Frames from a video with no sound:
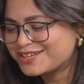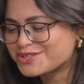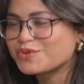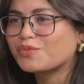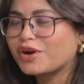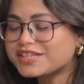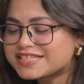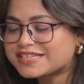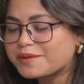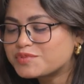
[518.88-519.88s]
So what
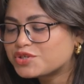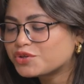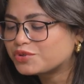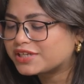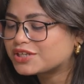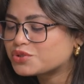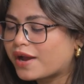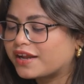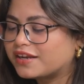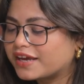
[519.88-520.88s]
steps do you take to
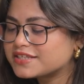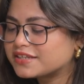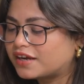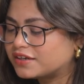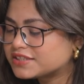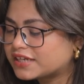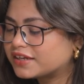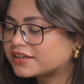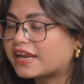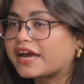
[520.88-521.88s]
analyze and
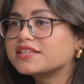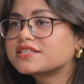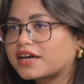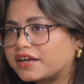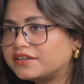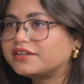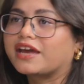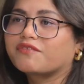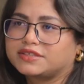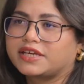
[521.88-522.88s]
understand a client's current
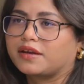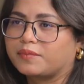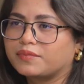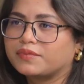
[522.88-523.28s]
NiFi setup?